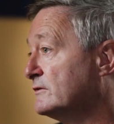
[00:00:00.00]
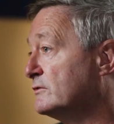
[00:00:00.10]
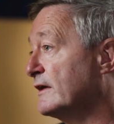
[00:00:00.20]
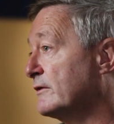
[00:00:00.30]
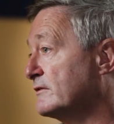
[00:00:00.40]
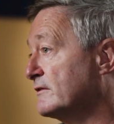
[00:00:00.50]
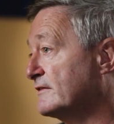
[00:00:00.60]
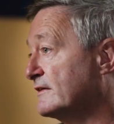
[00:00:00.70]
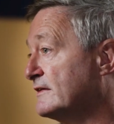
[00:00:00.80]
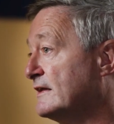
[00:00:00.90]

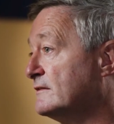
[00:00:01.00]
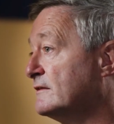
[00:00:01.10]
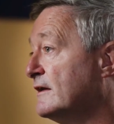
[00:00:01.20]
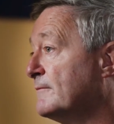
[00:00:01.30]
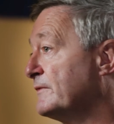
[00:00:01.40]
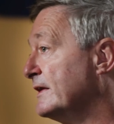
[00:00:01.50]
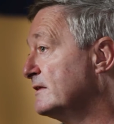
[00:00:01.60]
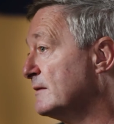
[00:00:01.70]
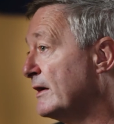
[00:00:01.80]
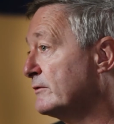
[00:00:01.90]
2016, they
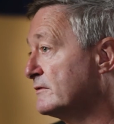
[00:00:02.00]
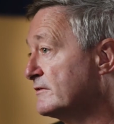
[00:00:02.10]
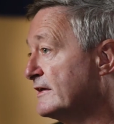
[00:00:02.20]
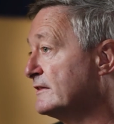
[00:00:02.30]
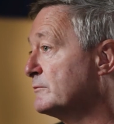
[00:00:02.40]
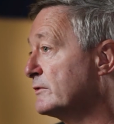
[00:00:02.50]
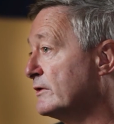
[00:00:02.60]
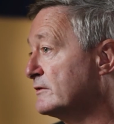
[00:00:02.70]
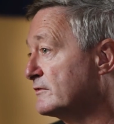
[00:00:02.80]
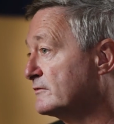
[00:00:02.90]
had come out and said they were
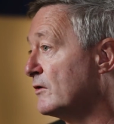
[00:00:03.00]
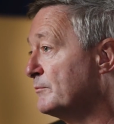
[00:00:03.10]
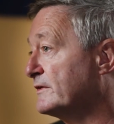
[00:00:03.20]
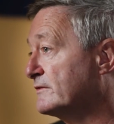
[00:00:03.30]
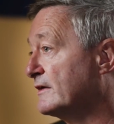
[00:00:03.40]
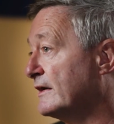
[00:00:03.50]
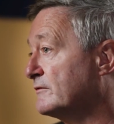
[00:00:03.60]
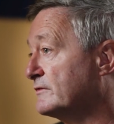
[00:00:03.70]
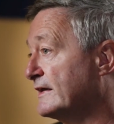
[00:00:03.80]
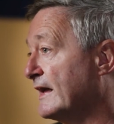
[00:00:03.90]
going to stop this kind
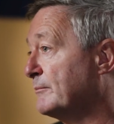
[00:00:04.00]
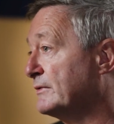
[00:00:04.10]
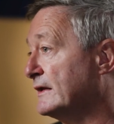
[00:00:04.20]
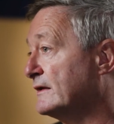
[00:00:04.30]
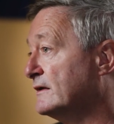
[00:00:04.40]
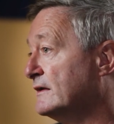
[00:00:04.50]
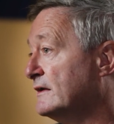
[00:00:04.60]
of thing happening.